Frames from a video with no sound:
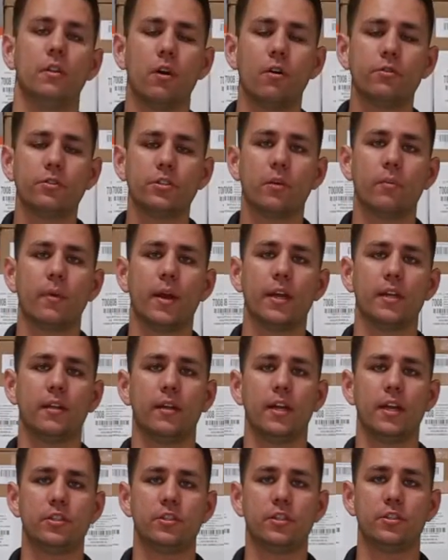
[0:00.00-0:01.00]
OSHA
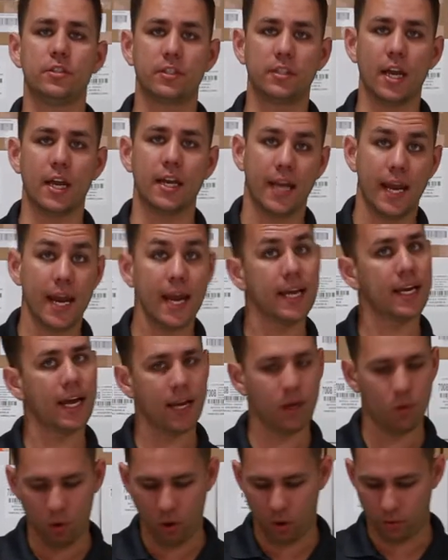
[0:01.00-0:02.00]
regulations state, and
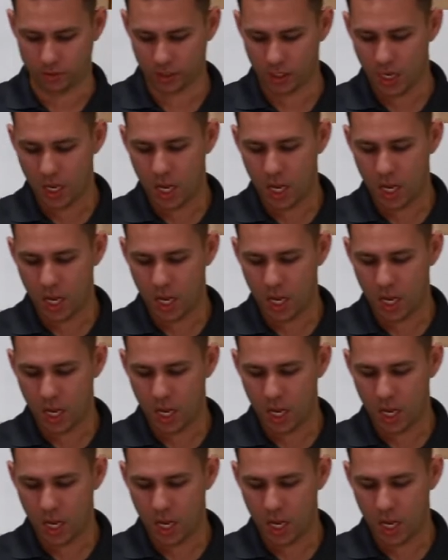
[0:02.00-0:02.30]
I quote,